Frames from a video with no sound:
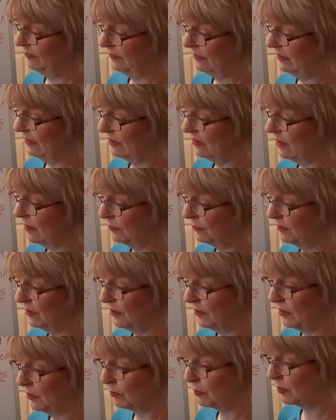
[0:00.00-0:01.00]
it's not
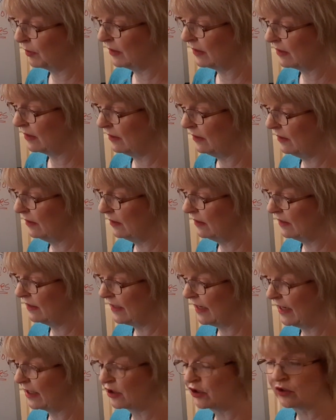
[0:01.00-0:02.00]
really a president, it's
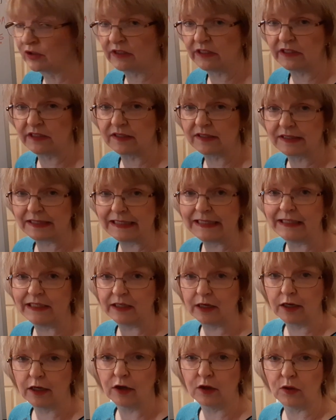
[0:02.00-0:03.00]
actually a
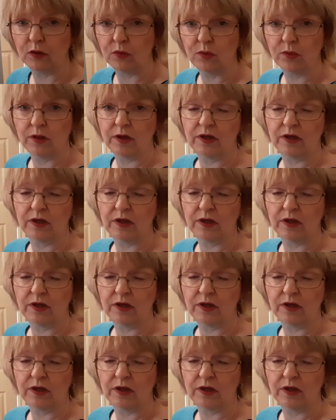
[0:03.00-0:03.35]
CEO,